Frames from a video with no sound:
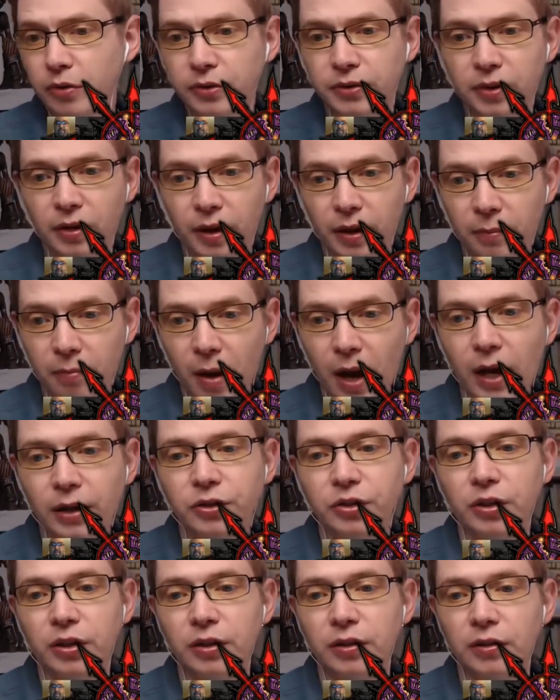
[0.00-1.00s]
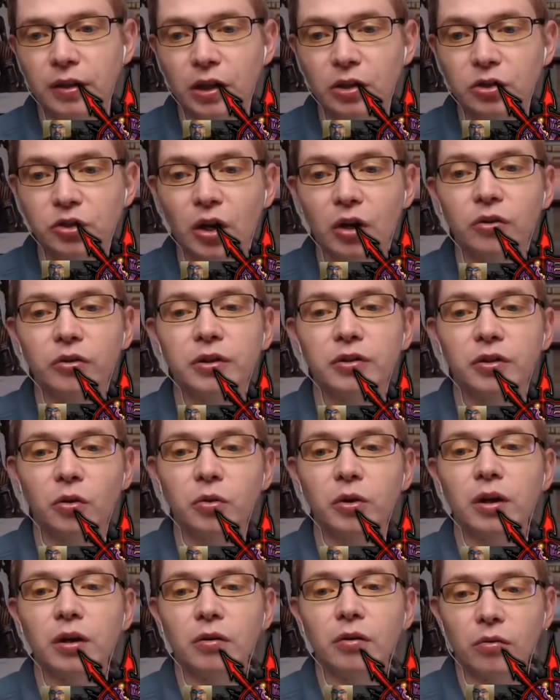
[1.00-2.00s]
and like Magic, they generally
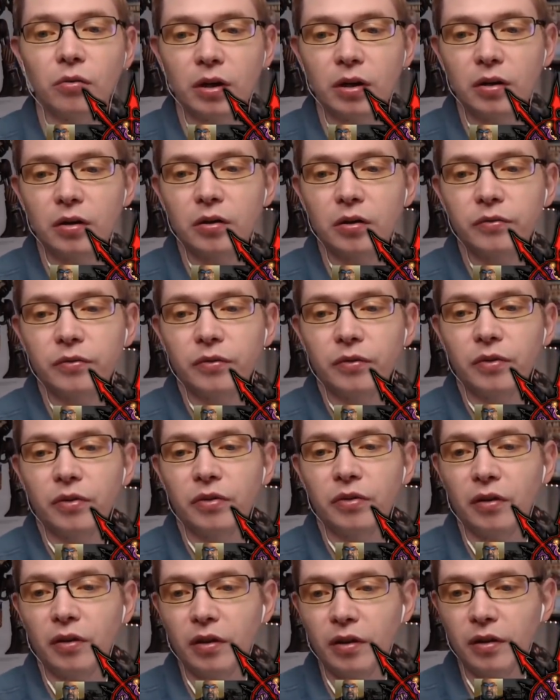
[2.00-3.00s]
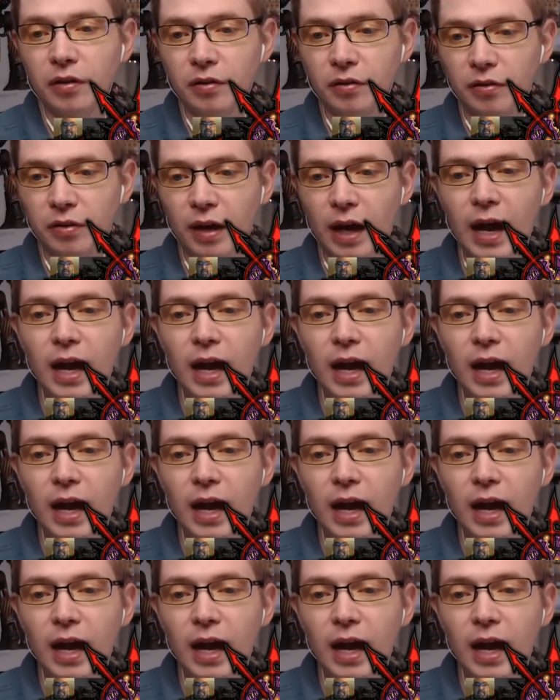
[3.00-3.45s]
don't get rid of the